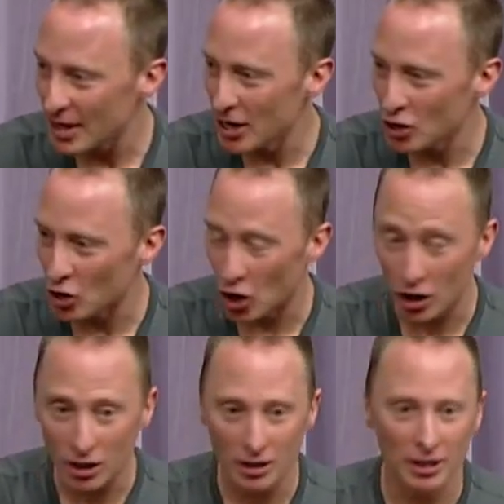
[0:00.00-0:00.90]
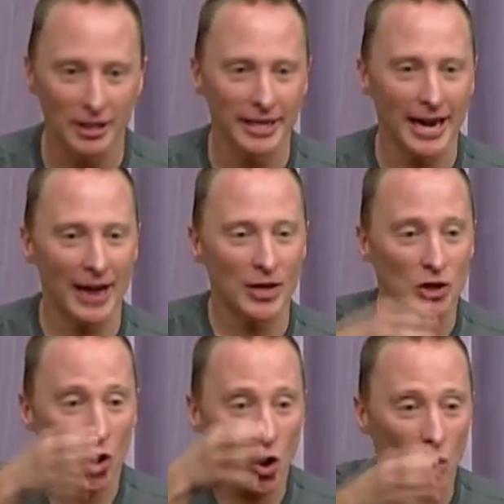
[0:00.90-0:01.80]
in the log, and there's a
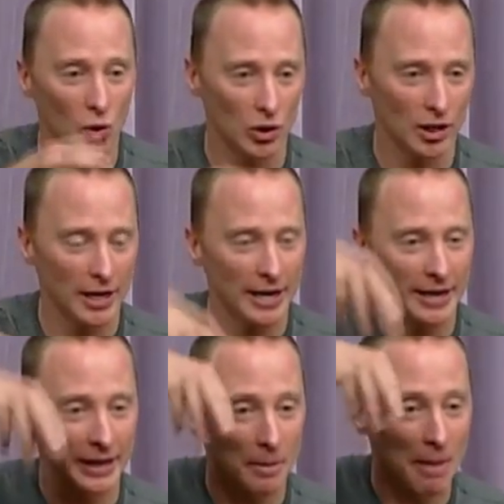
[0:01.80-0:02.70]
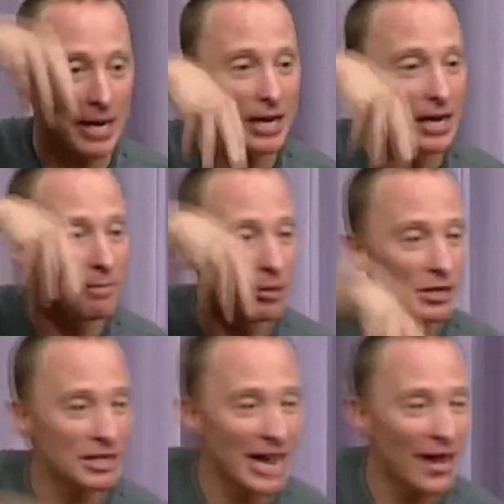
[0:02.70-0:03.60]
hole that the monkey puts
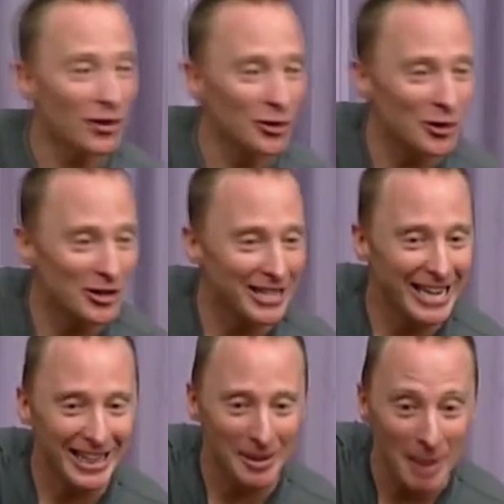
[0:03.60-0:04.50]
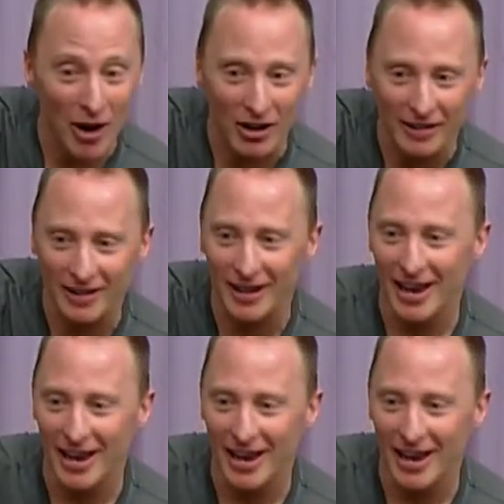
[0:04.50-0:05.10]
its hand through to get the berries.